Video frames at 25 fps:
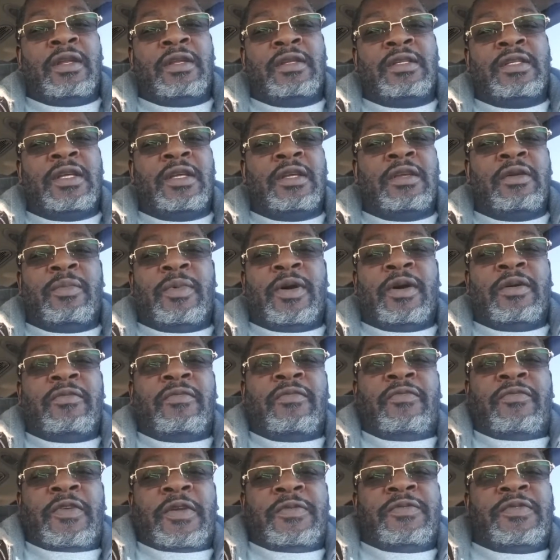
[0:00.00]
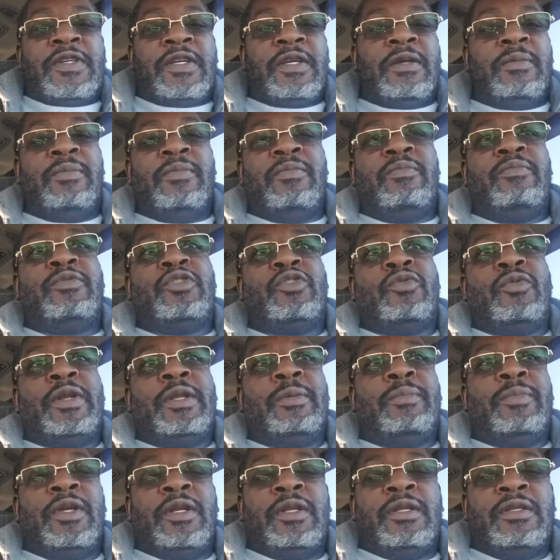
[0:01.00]
It take you about
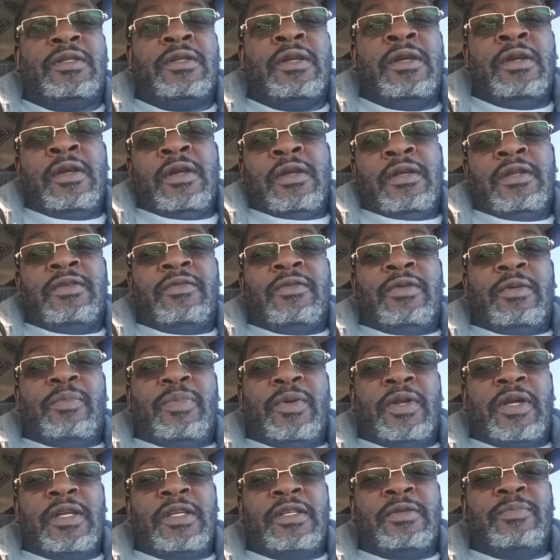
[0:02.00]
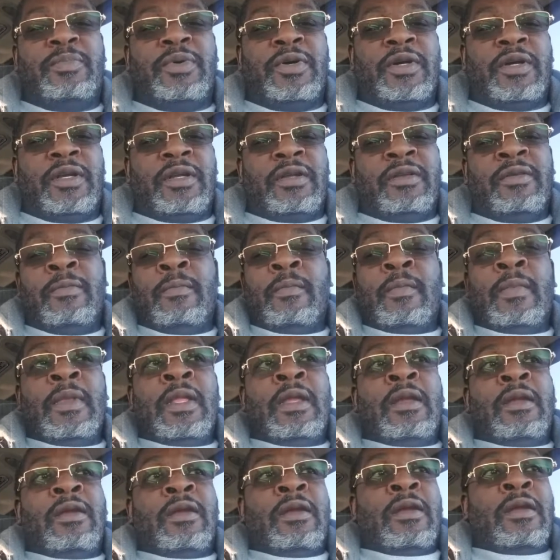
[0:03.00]
15-20 minutes to replace. But
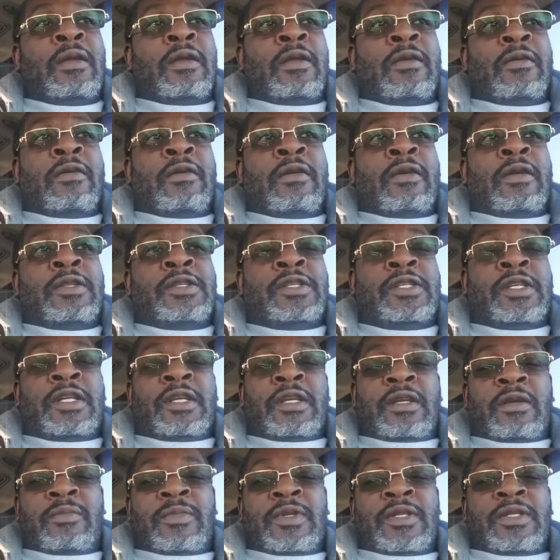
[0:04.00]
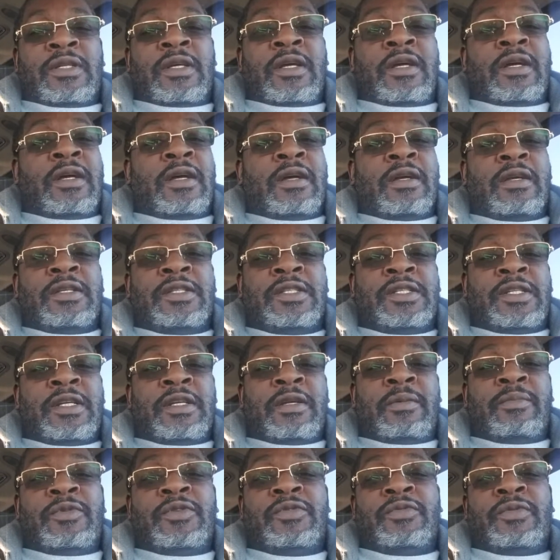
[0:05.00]

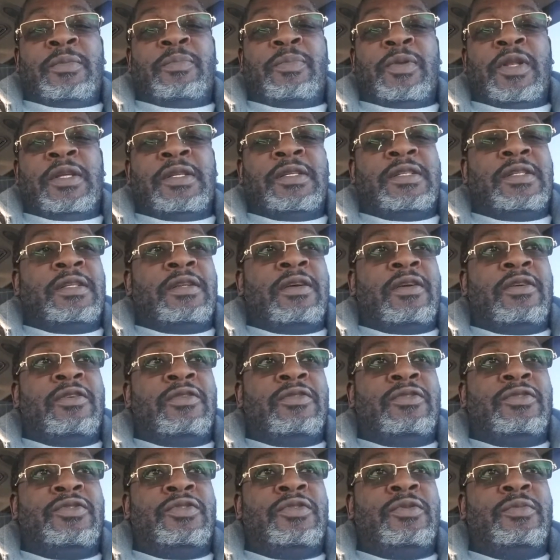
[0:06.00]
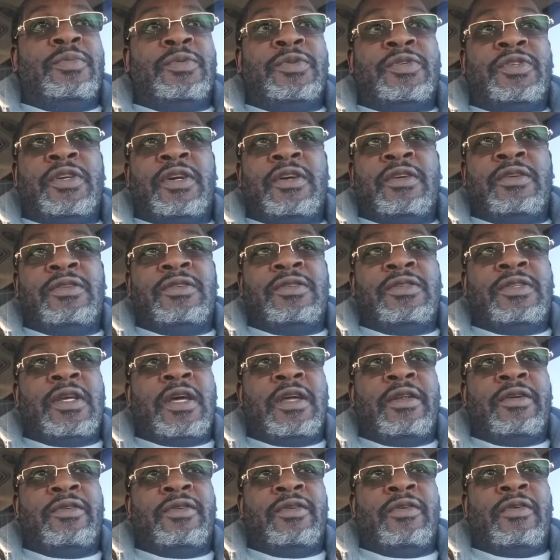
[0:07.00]
GM is replacing the whole superchargers.
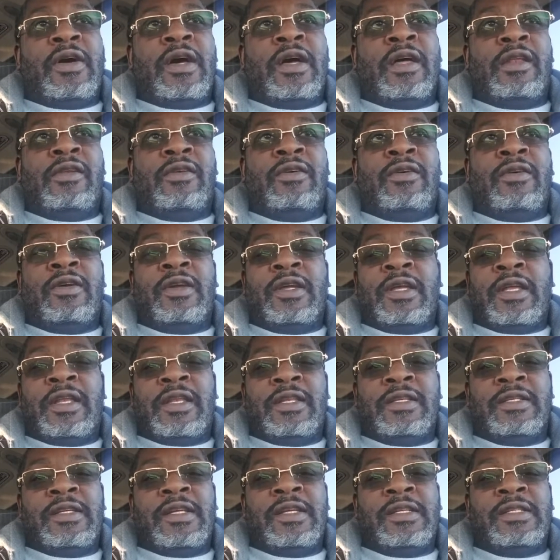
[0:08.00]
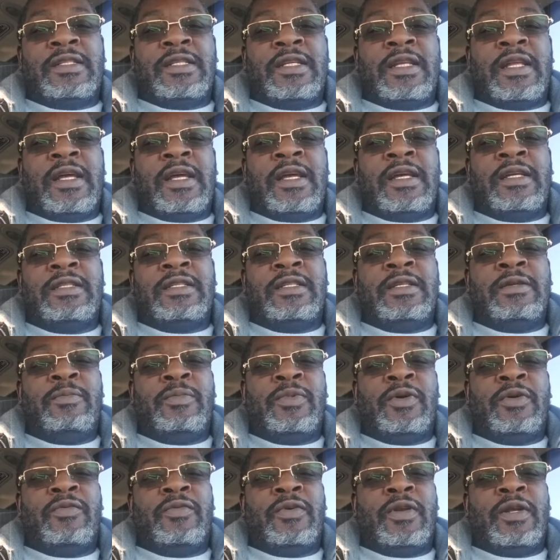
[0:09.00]
I don't know how long it's lasting,
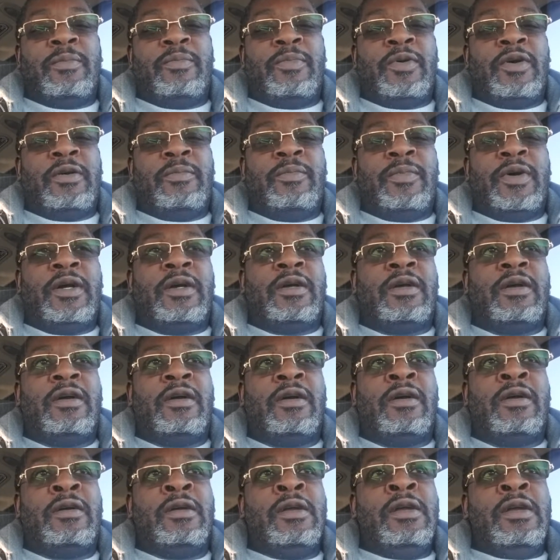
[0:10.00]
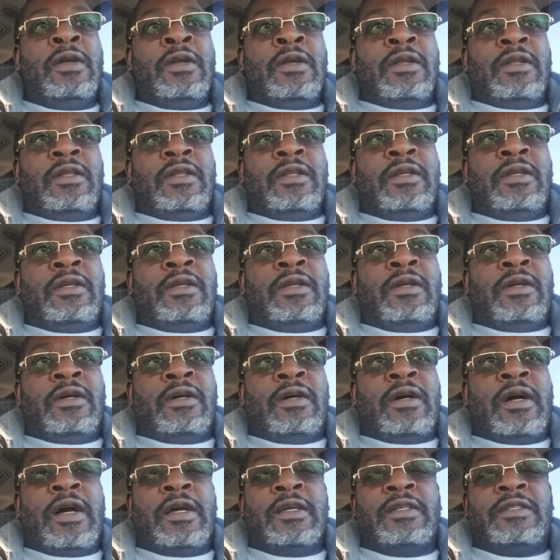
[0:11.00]
but when I bought my car, the
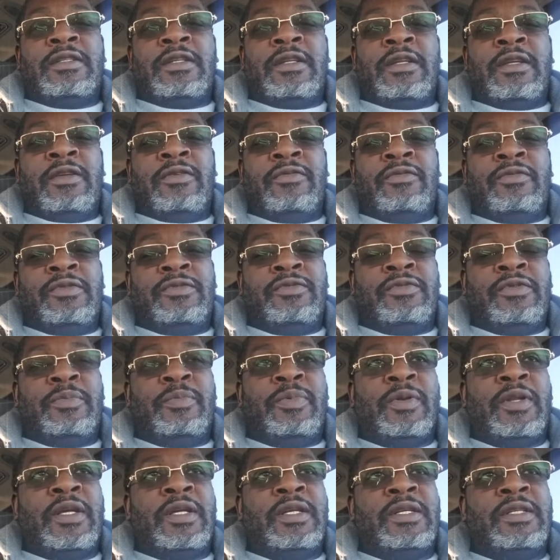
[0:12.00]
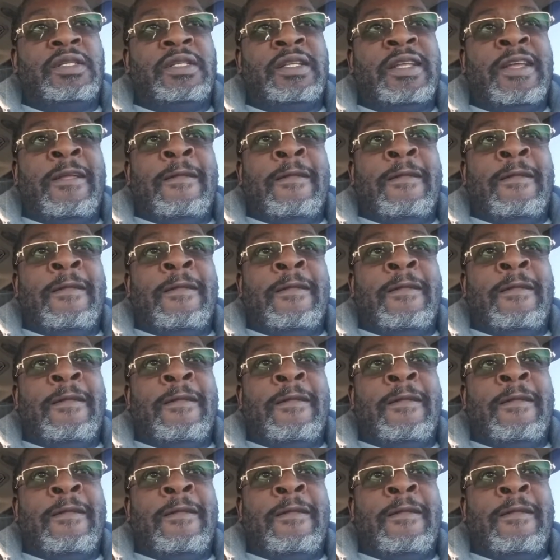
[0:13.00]
isolator was replaced.